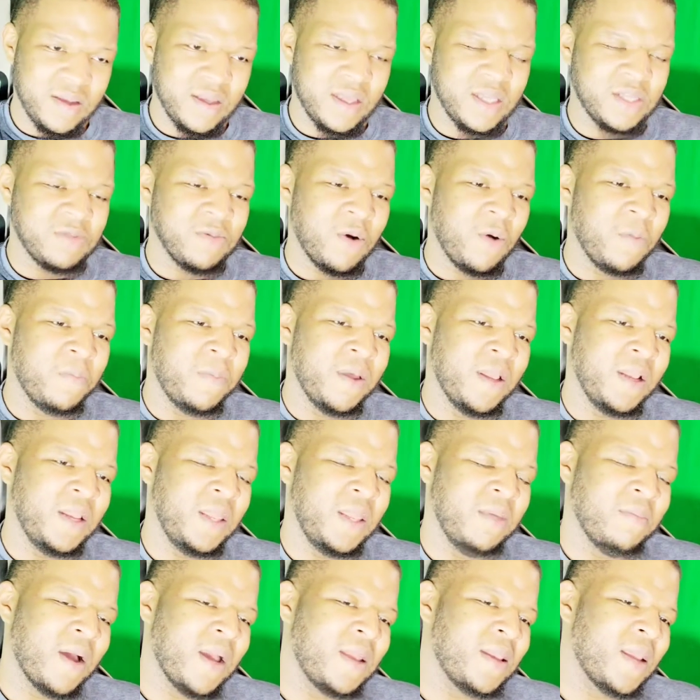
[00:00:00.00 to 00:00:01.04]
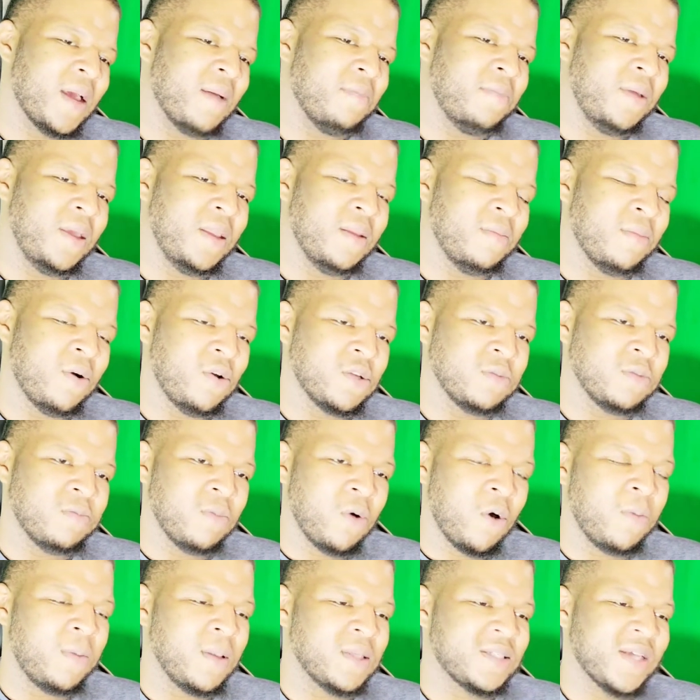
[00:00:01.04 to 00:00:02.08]
His mobility might not be the most
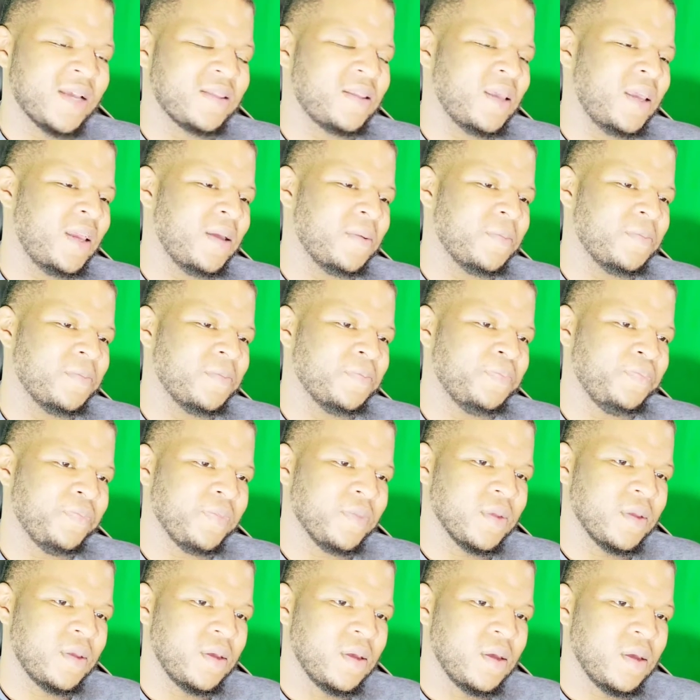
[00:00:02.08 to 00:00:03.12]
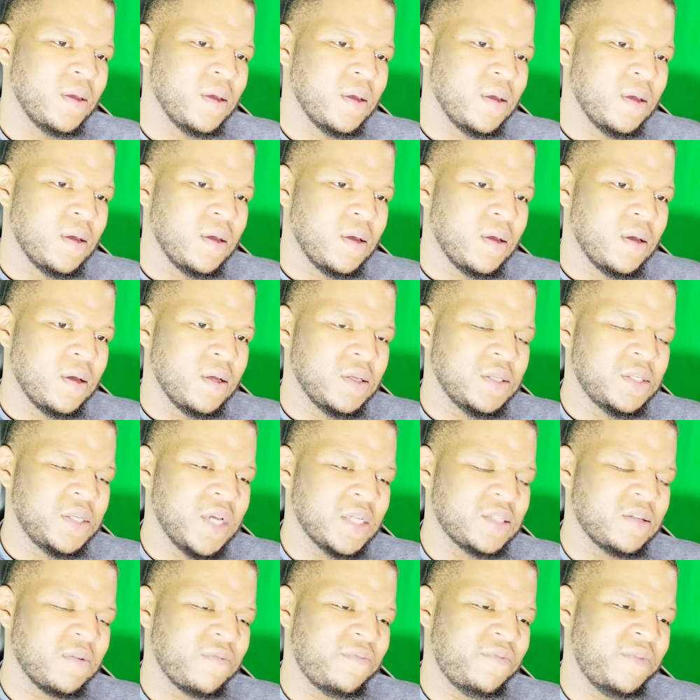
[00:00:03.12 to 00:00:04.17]
mobile. I think
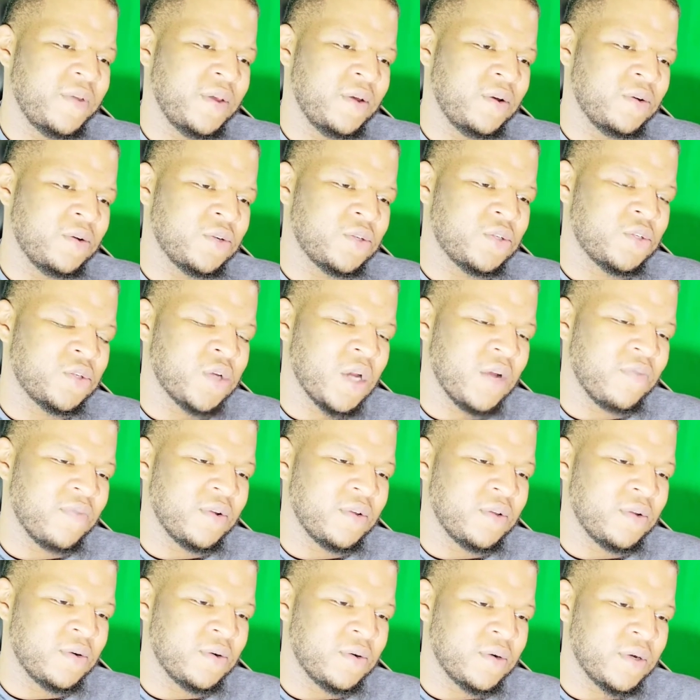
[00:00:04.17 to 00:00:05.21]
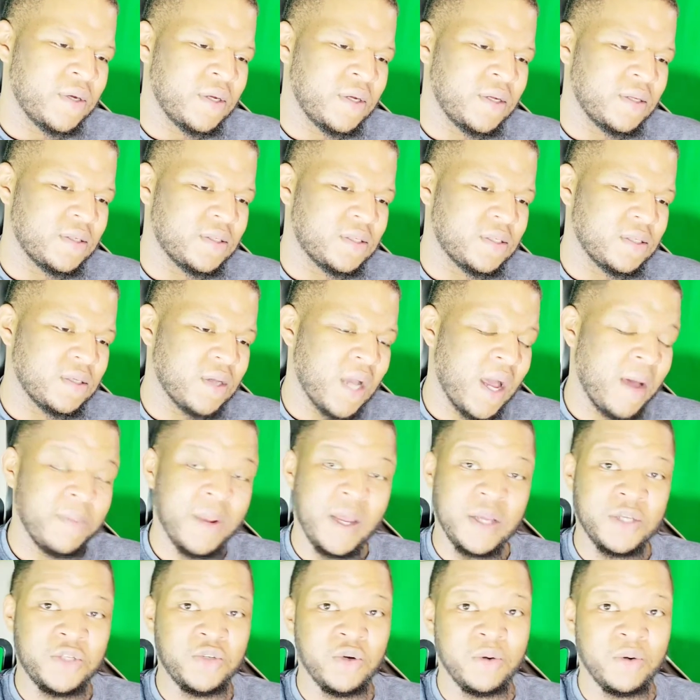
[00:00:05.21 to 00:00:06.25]
Justin Fields, Trevor Lawrence. I'm
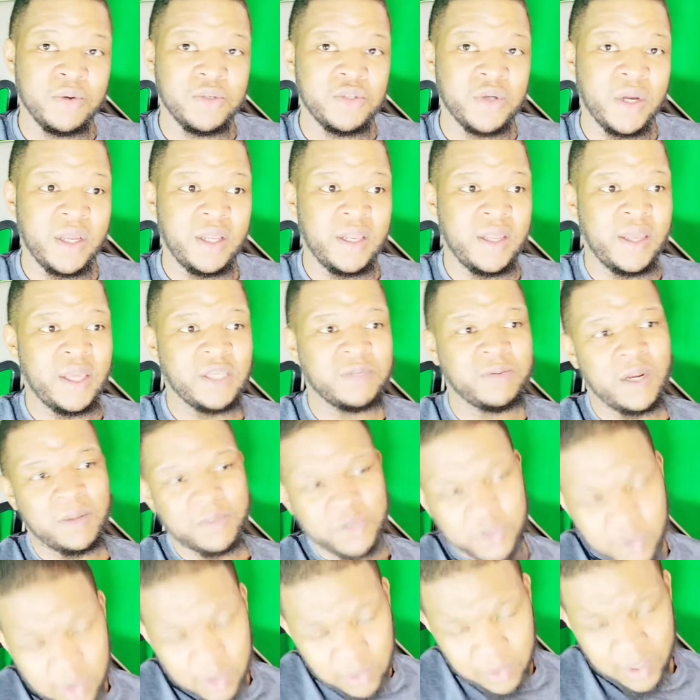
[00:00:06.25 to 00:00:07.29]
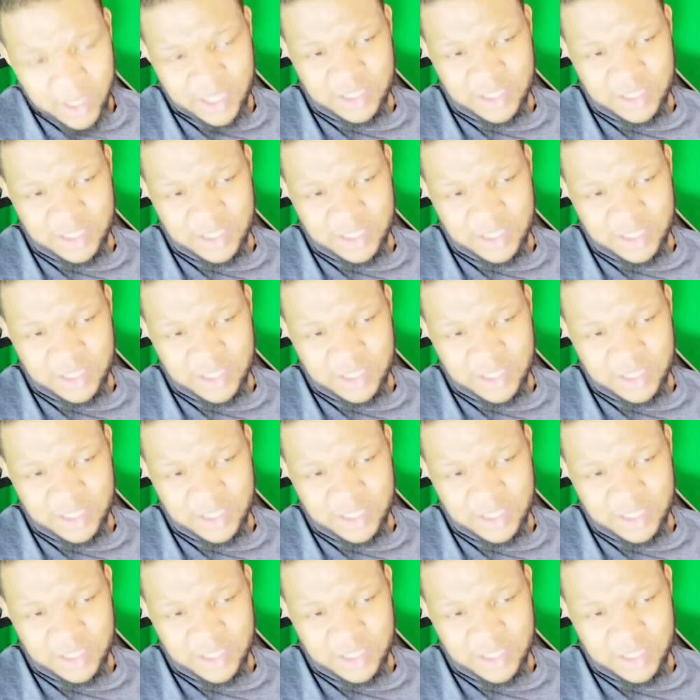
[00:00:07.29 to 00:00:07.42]
not sure with Trey Lance, but I'm sure what